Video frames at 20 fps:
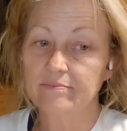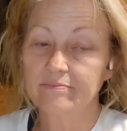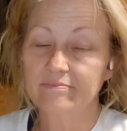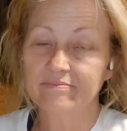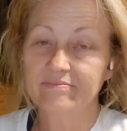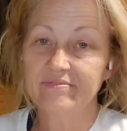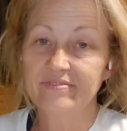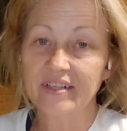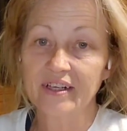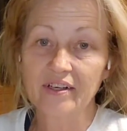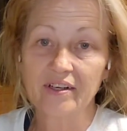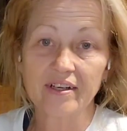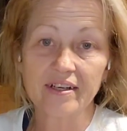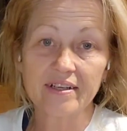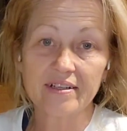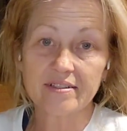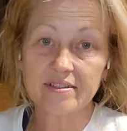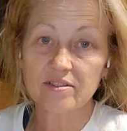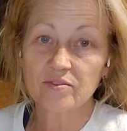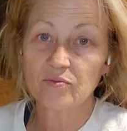
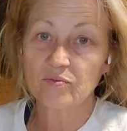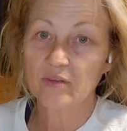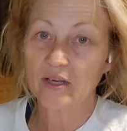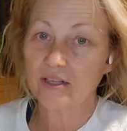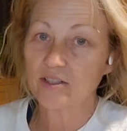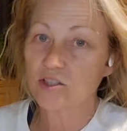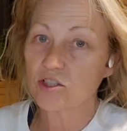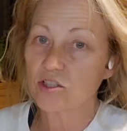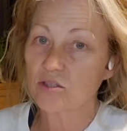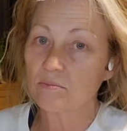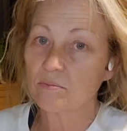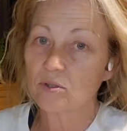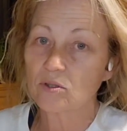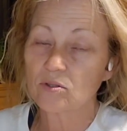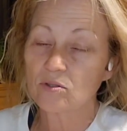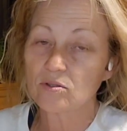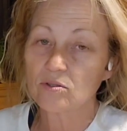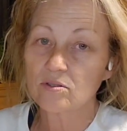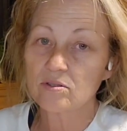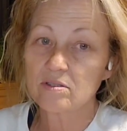various
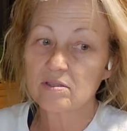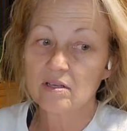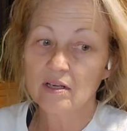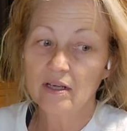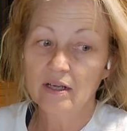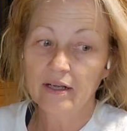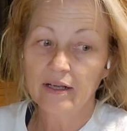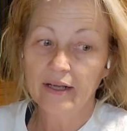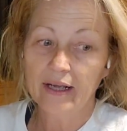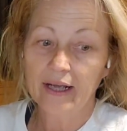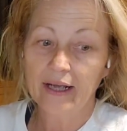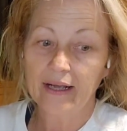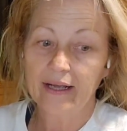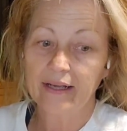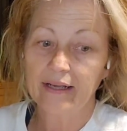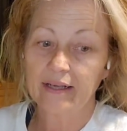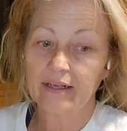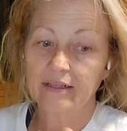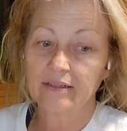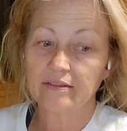vegetables
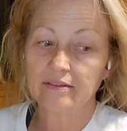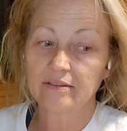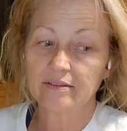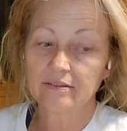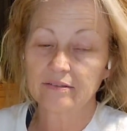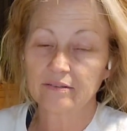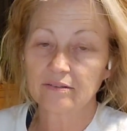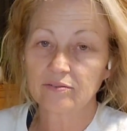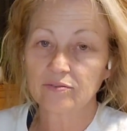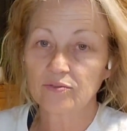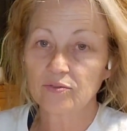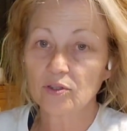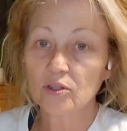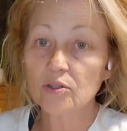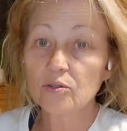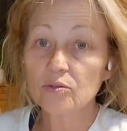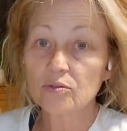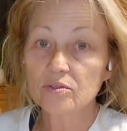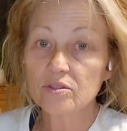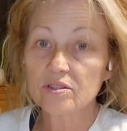and
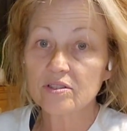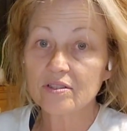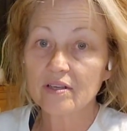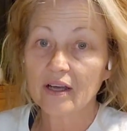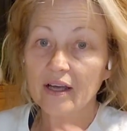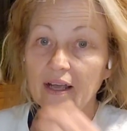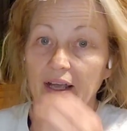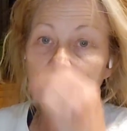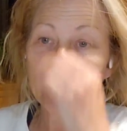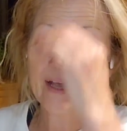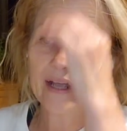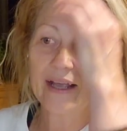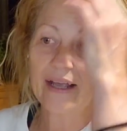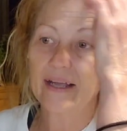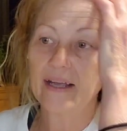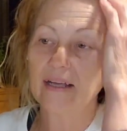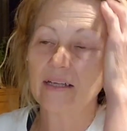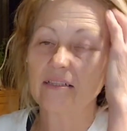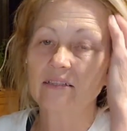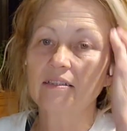fruits,
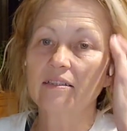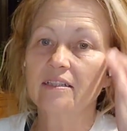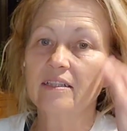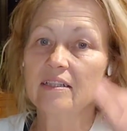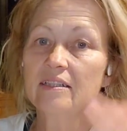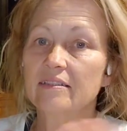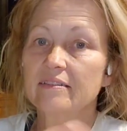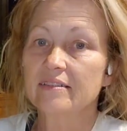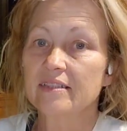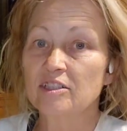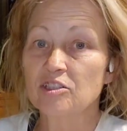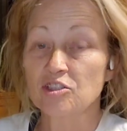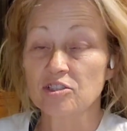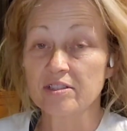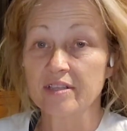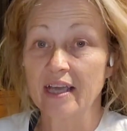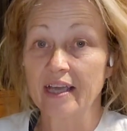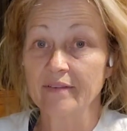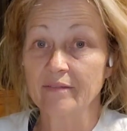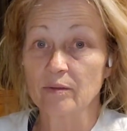and they just
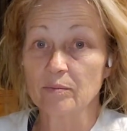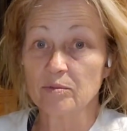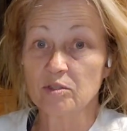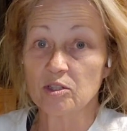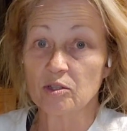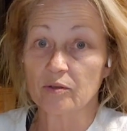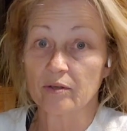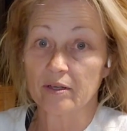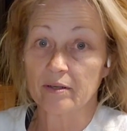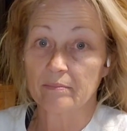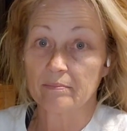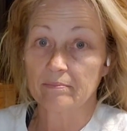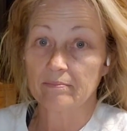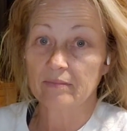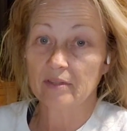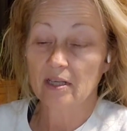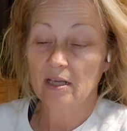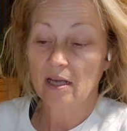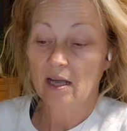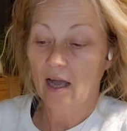gave them to him.
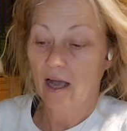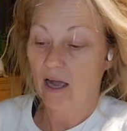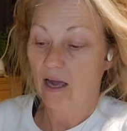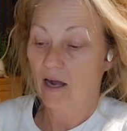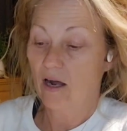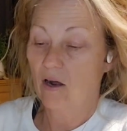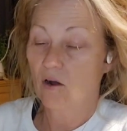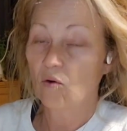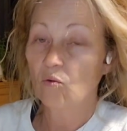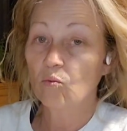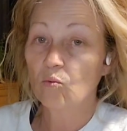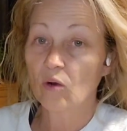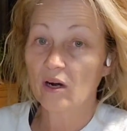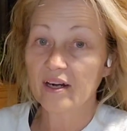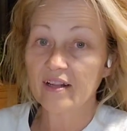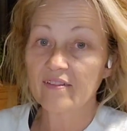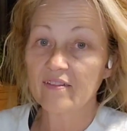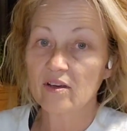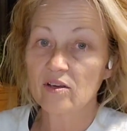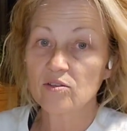One
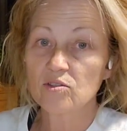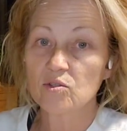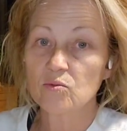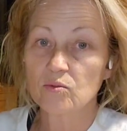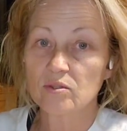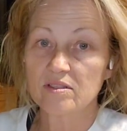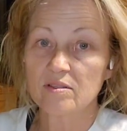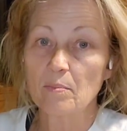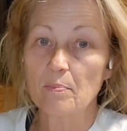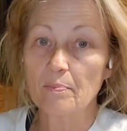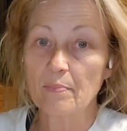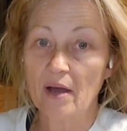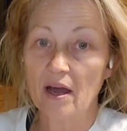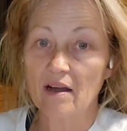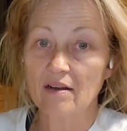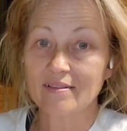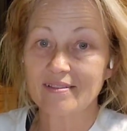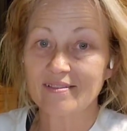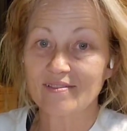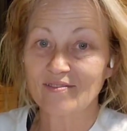of those was a
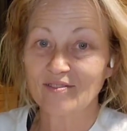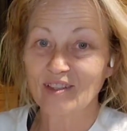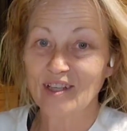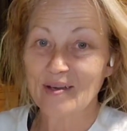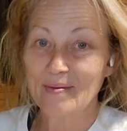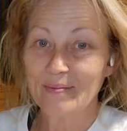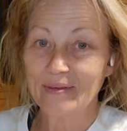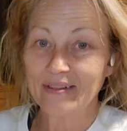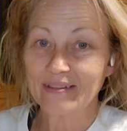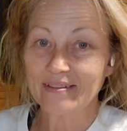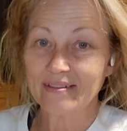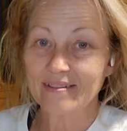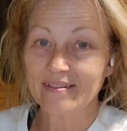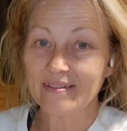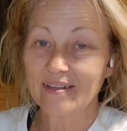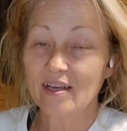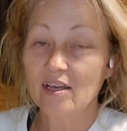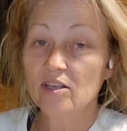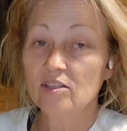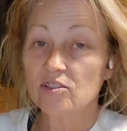box of lemons.
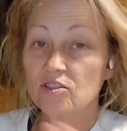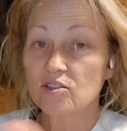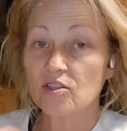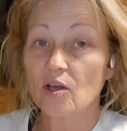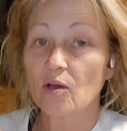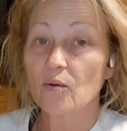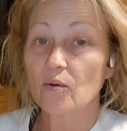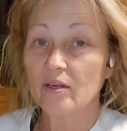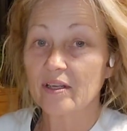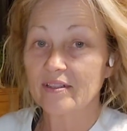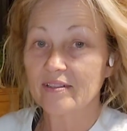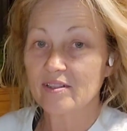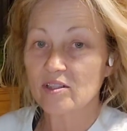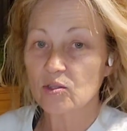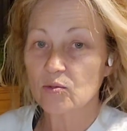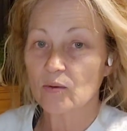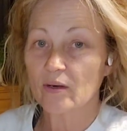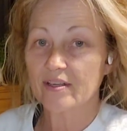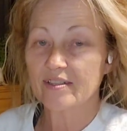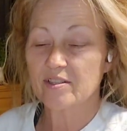So in
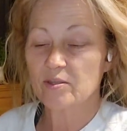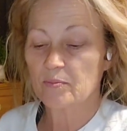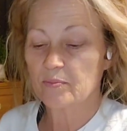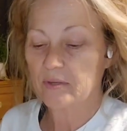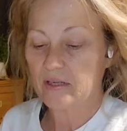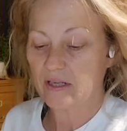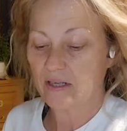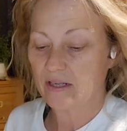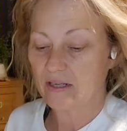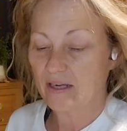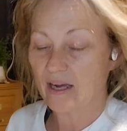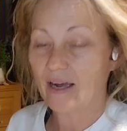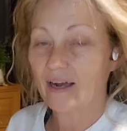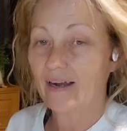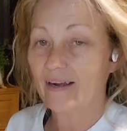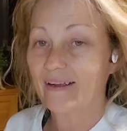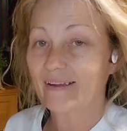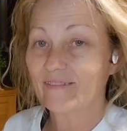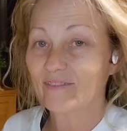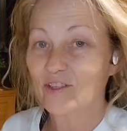this recipe, I
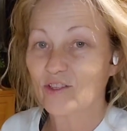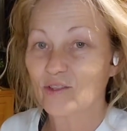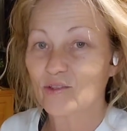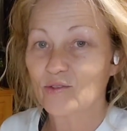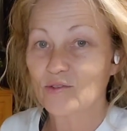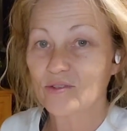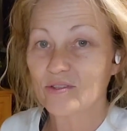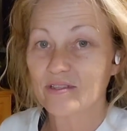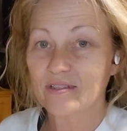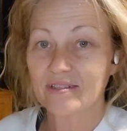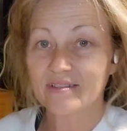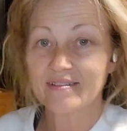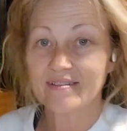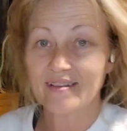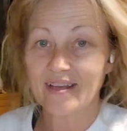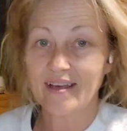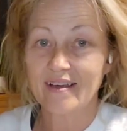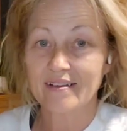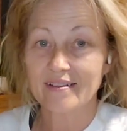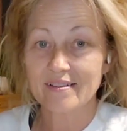have used the
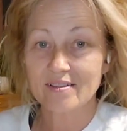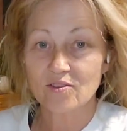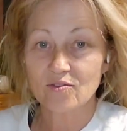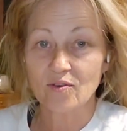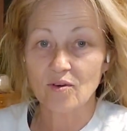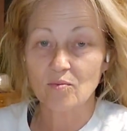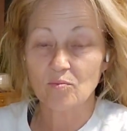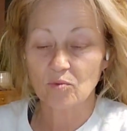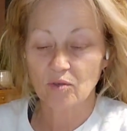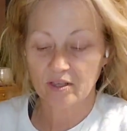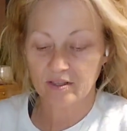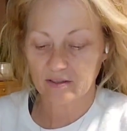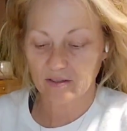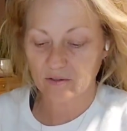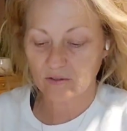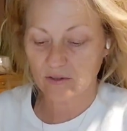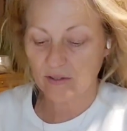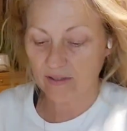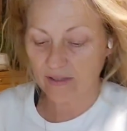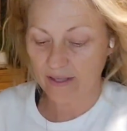zest from one of
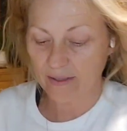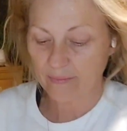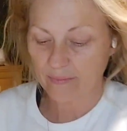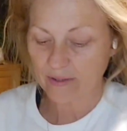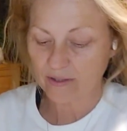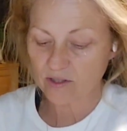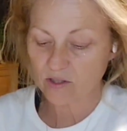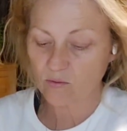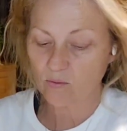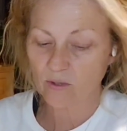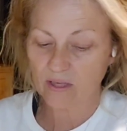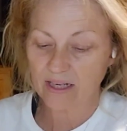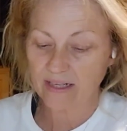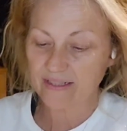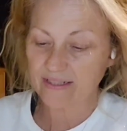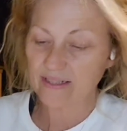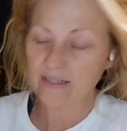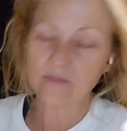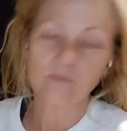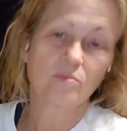those lemons. What I
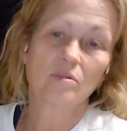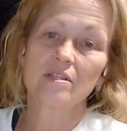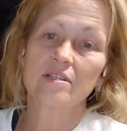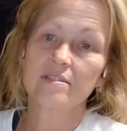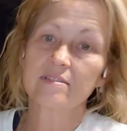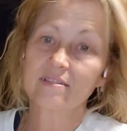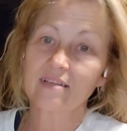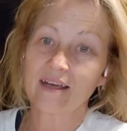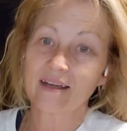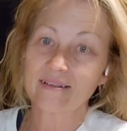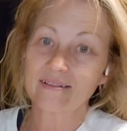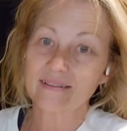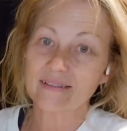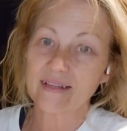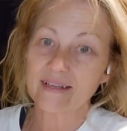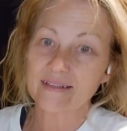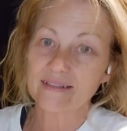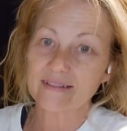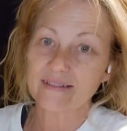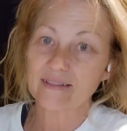did was I
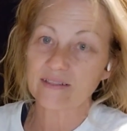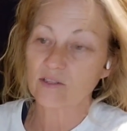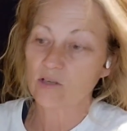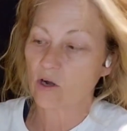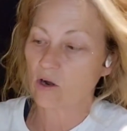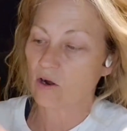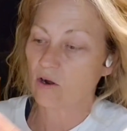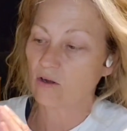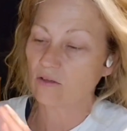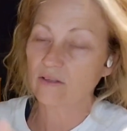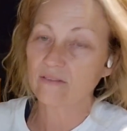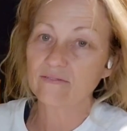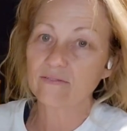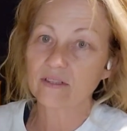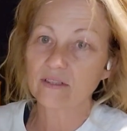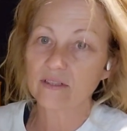zested all of the